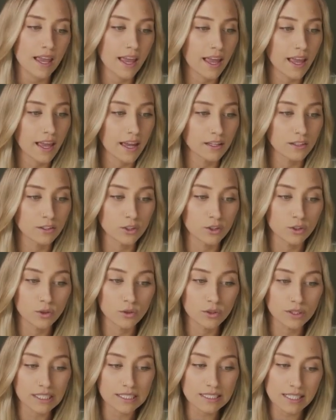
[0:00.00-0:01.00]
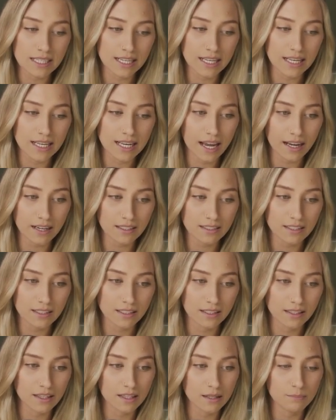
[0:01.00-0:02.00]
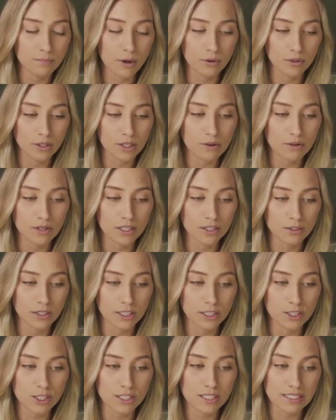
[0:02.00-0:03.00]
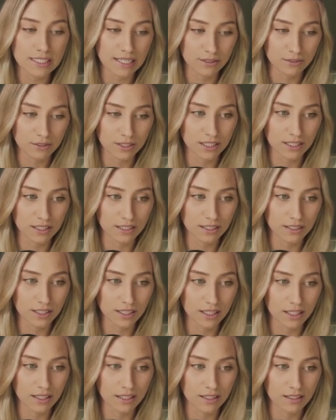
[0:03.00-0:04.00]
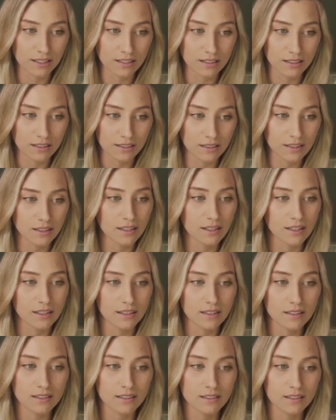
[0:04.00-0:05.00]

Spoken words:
and you'll need to connect the Podio integration down here in the